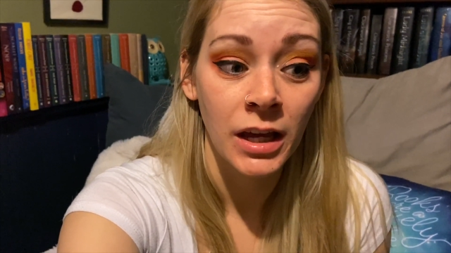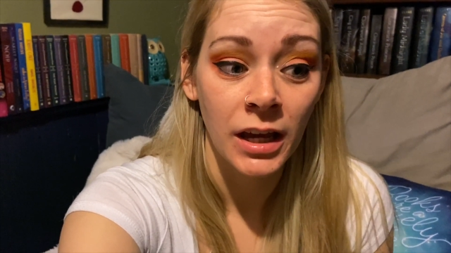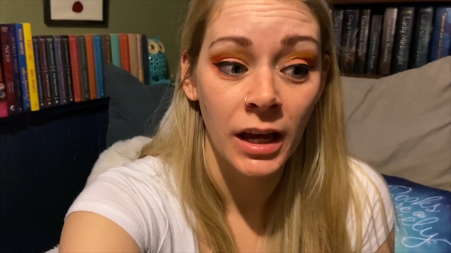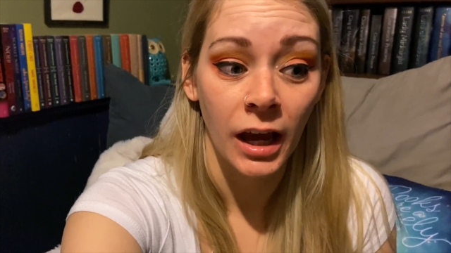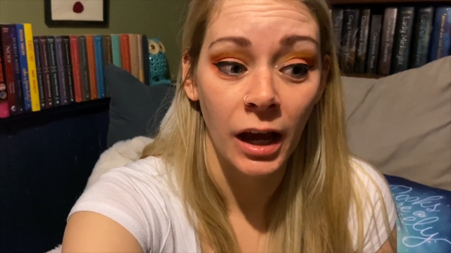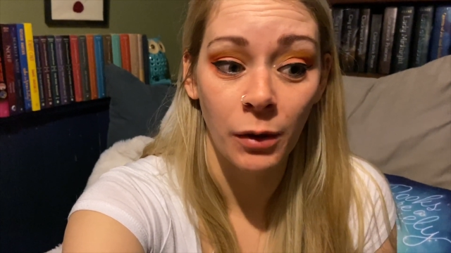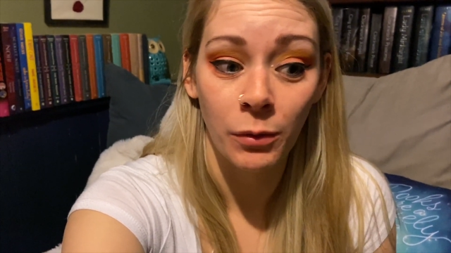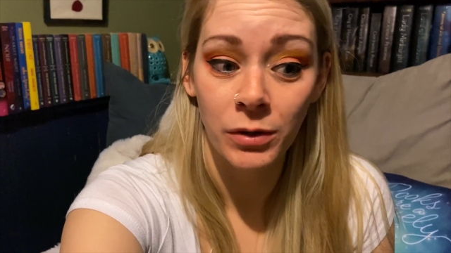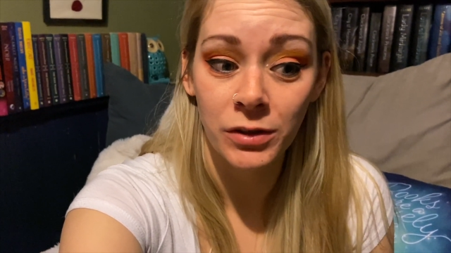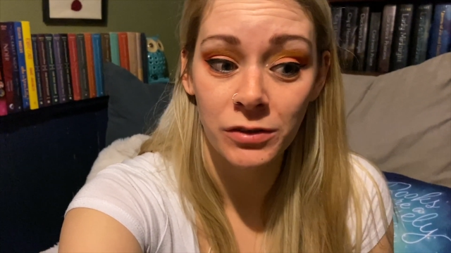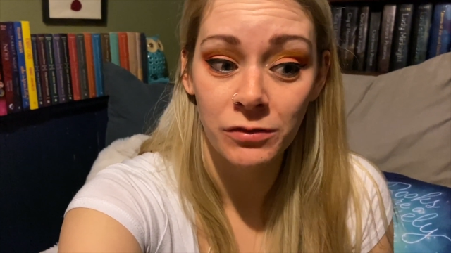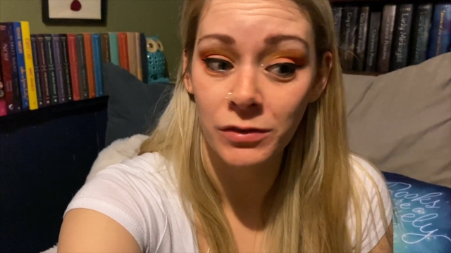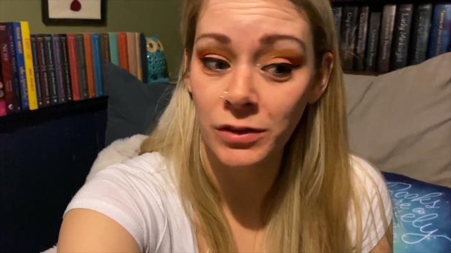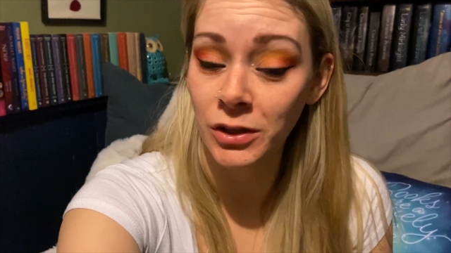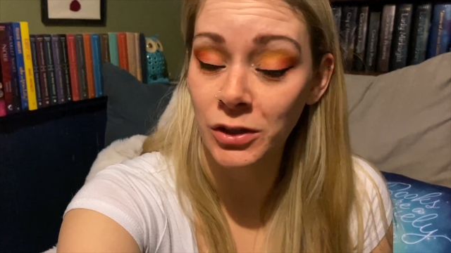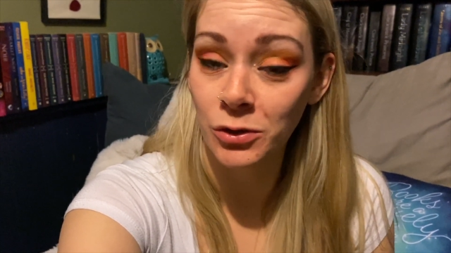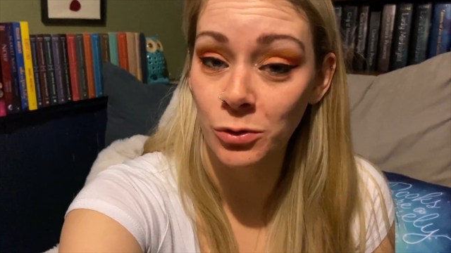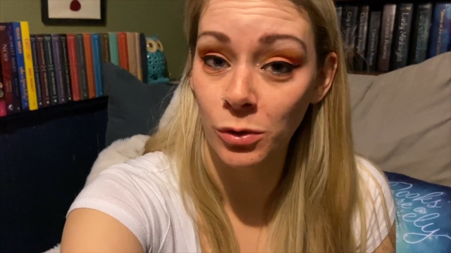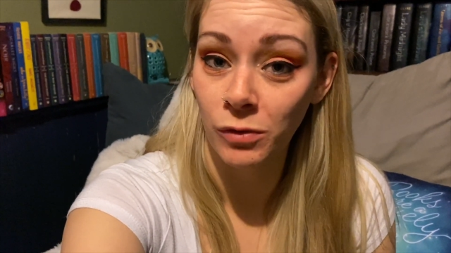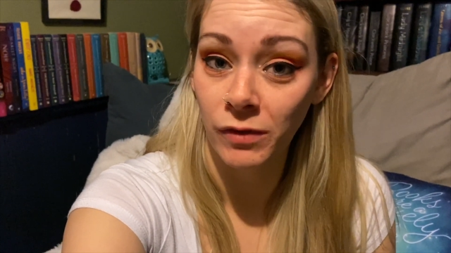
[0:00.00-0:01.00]
I wasn't really
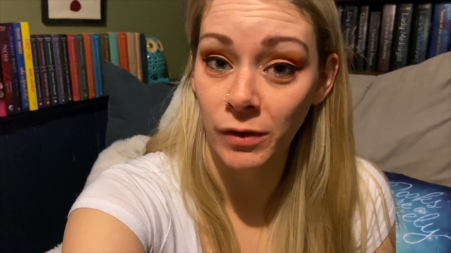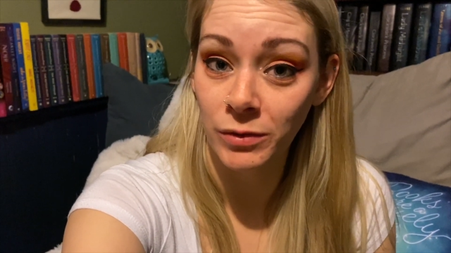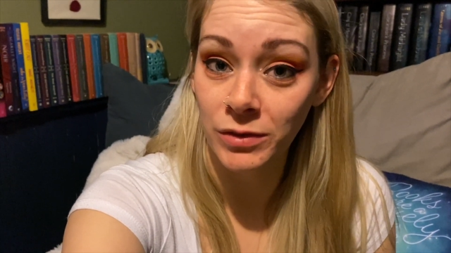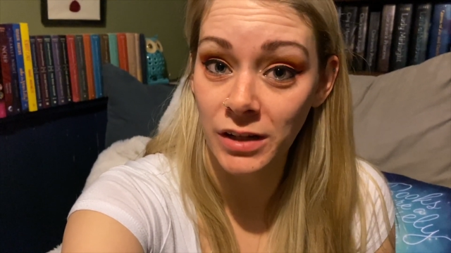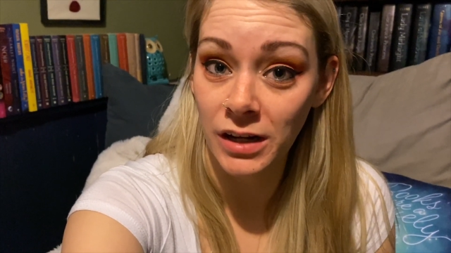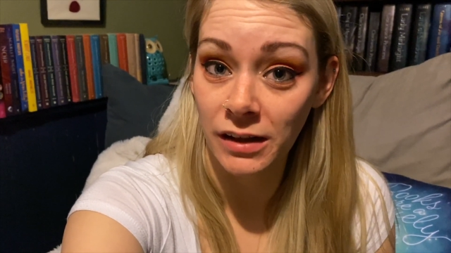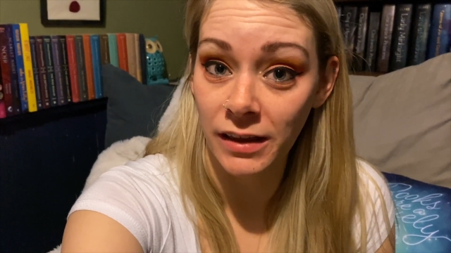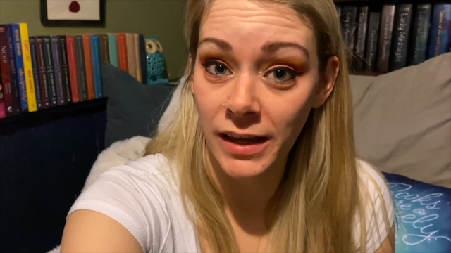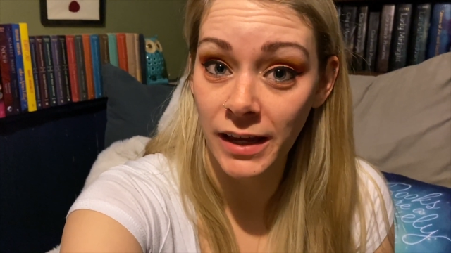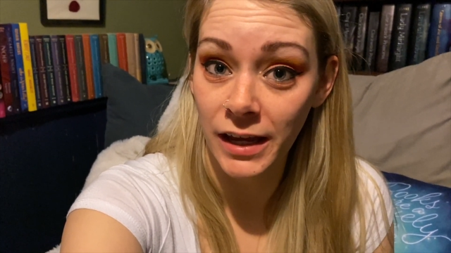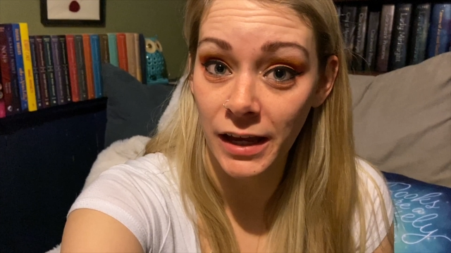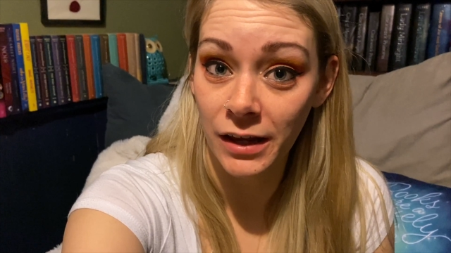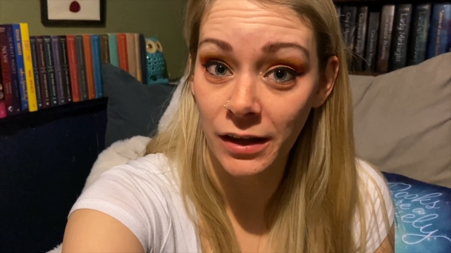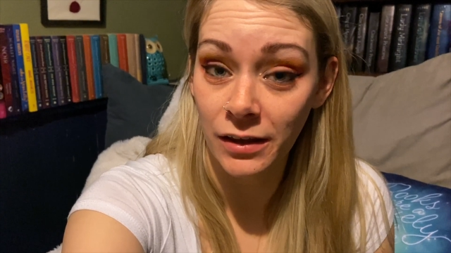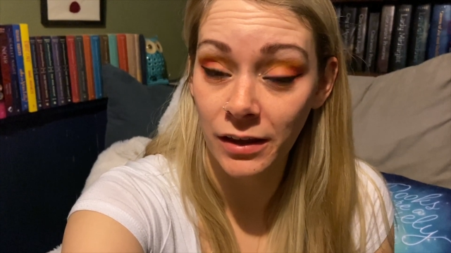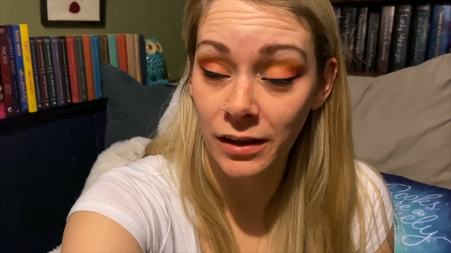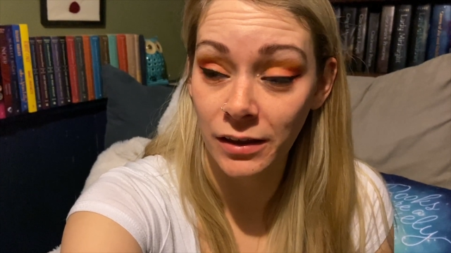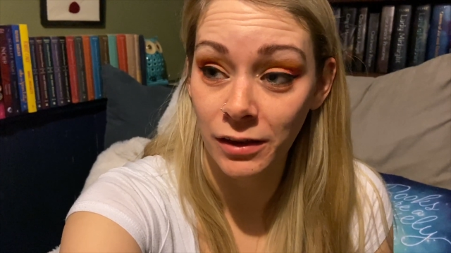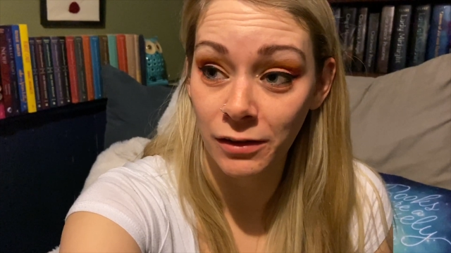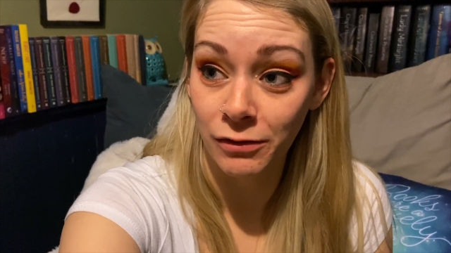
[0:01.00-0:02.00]
sure if I was going to like it
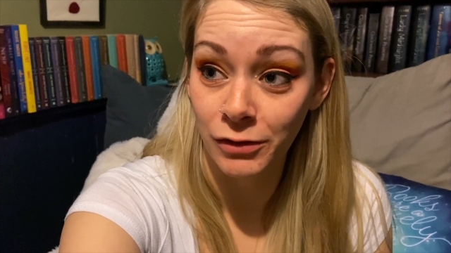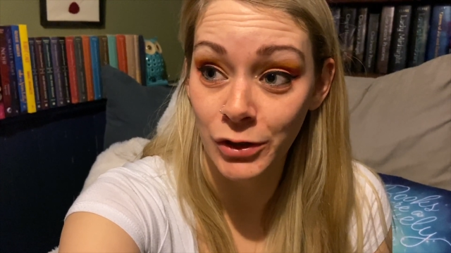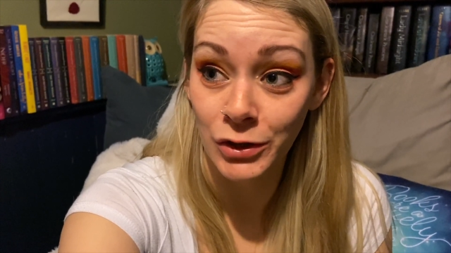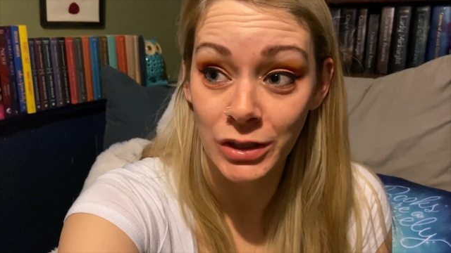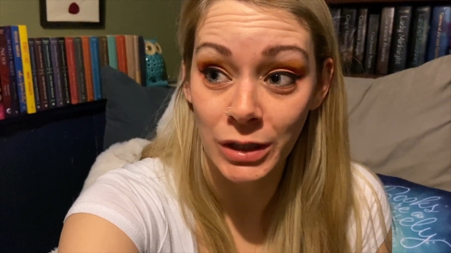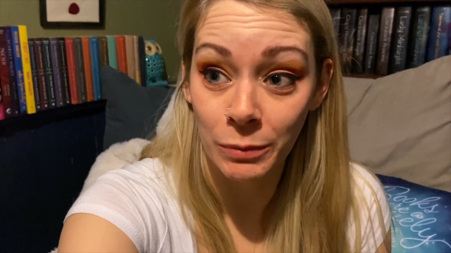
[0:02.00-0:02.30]
in the first